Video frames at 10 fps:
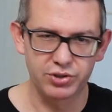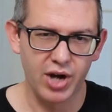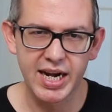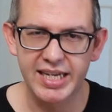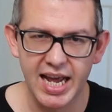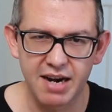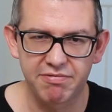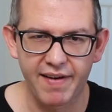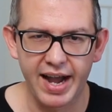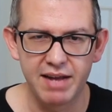like trying to get in a
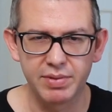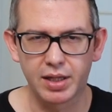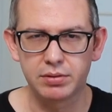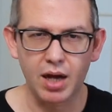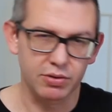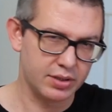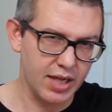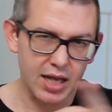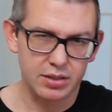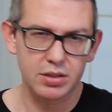fight and be like, Lao
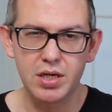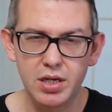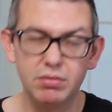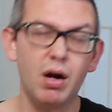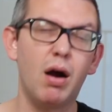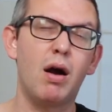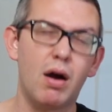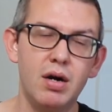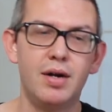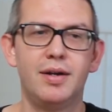Zidasini, wah!